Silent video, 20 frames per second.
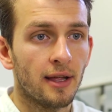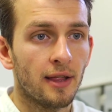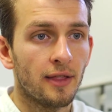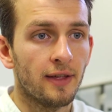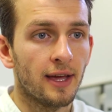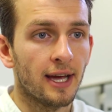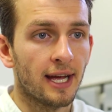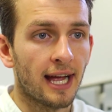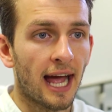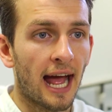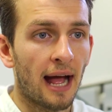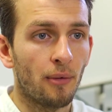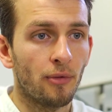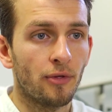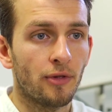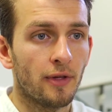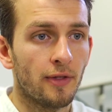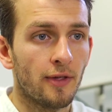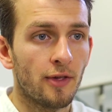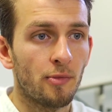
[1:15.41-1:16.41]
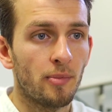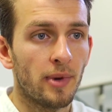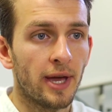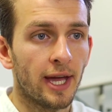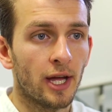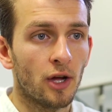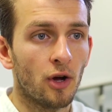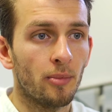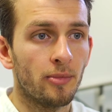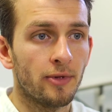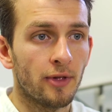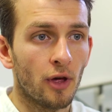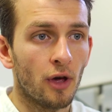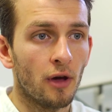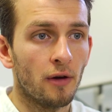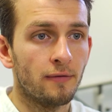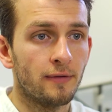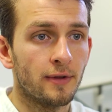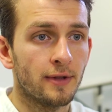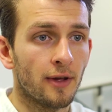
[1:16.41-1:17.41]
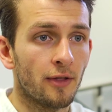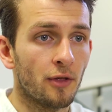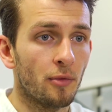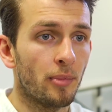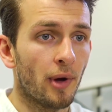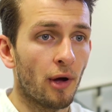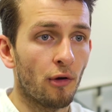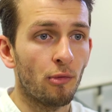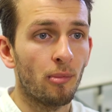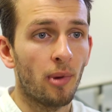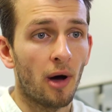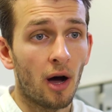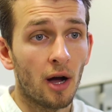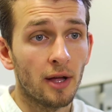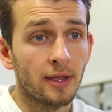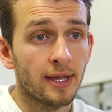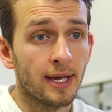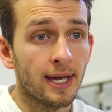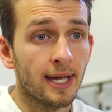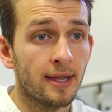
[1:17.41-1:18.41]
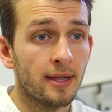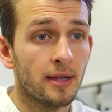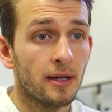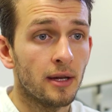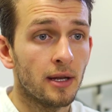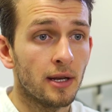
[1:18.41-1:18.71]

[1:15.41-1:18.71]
the encounter that's being observed so that both parties